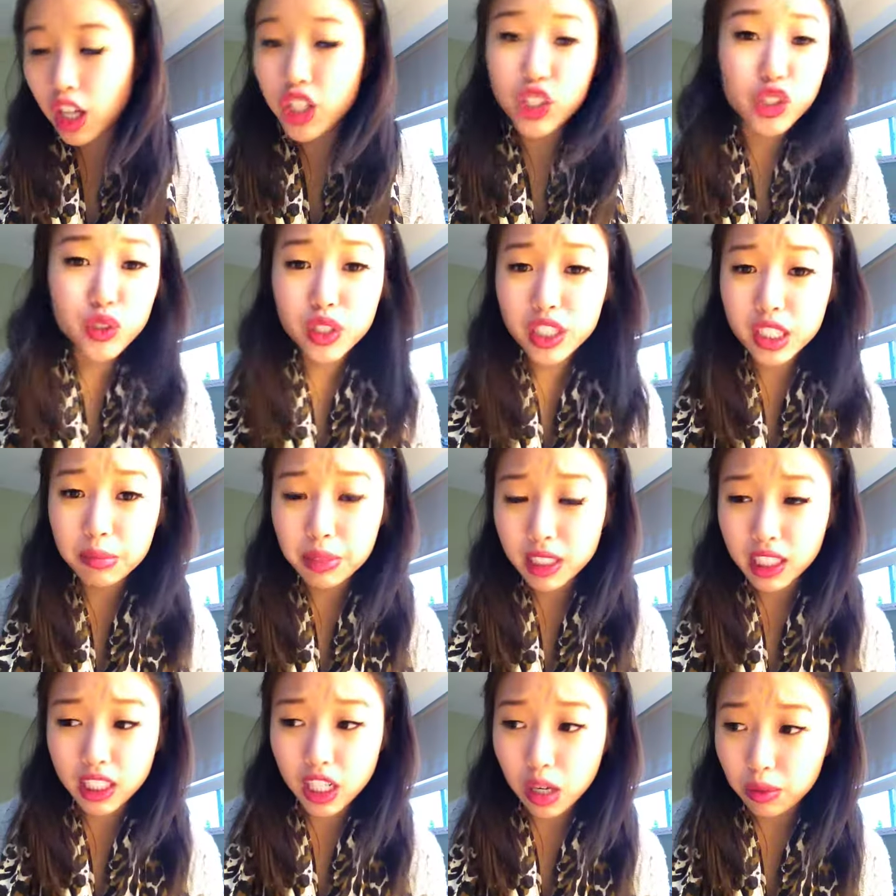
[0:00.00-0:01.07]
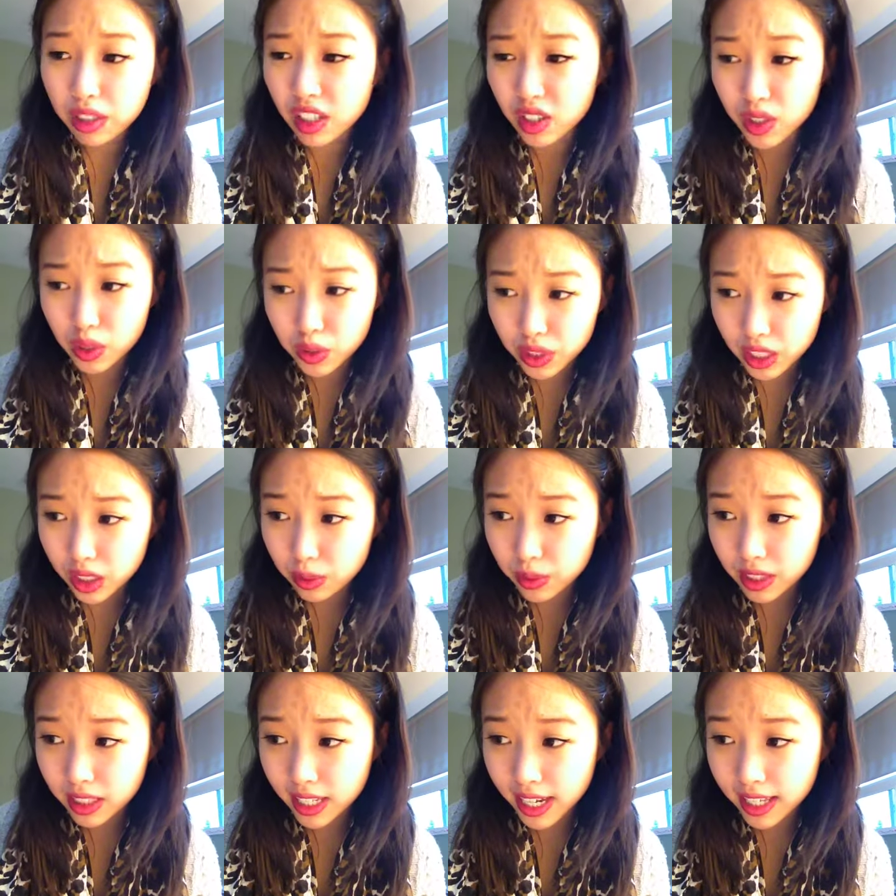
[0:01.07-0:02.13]
Children are typically not really associated
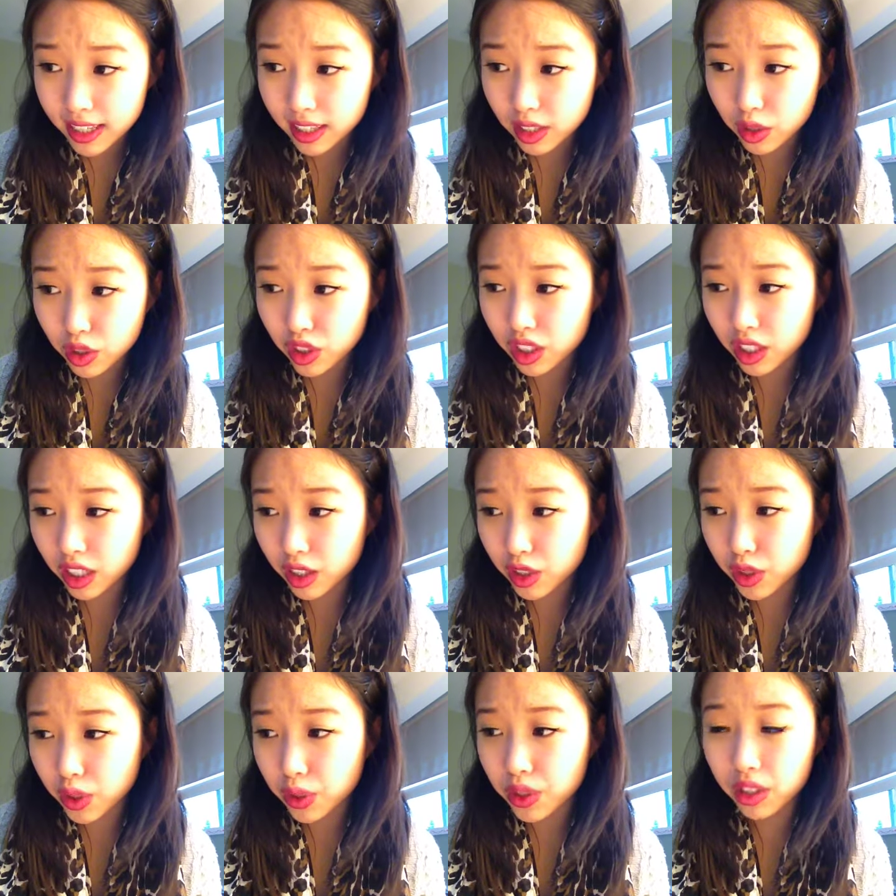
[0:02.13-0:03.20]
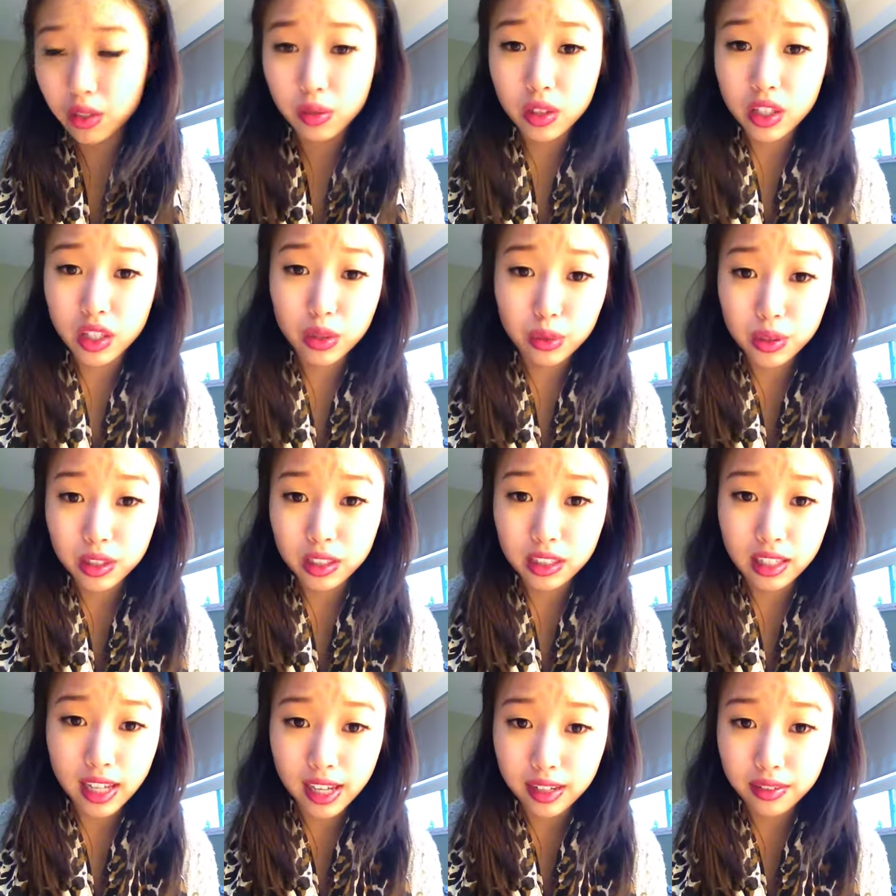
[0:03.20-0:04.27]
with death. Usually they're associated with youth and
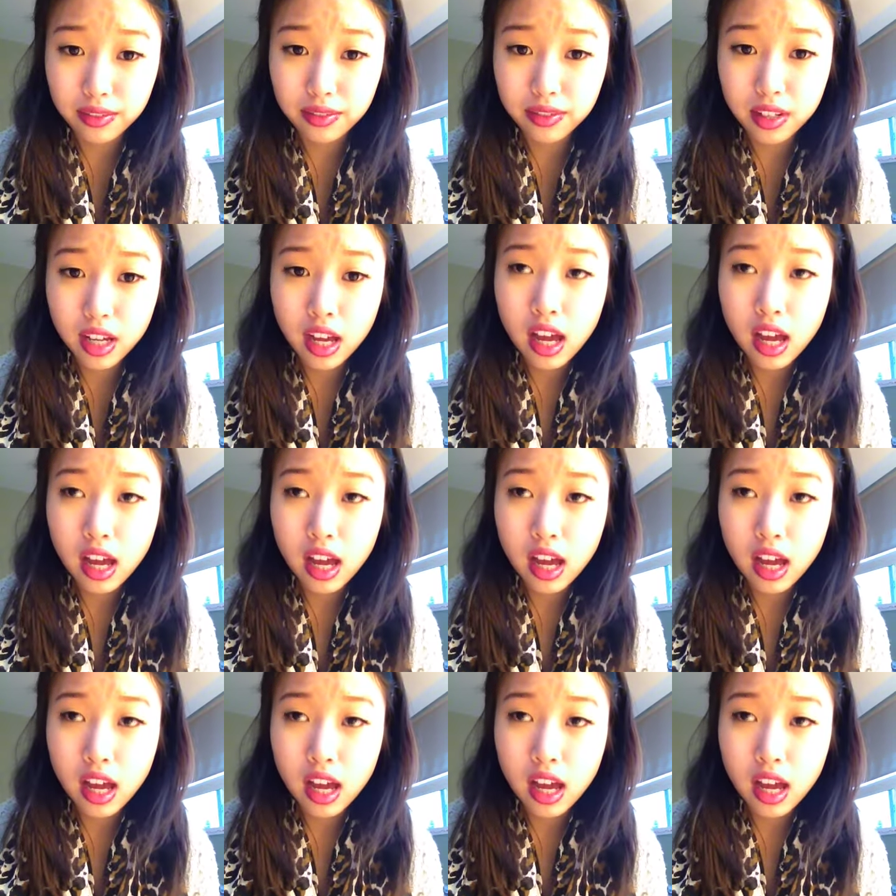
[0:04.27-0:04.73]
life.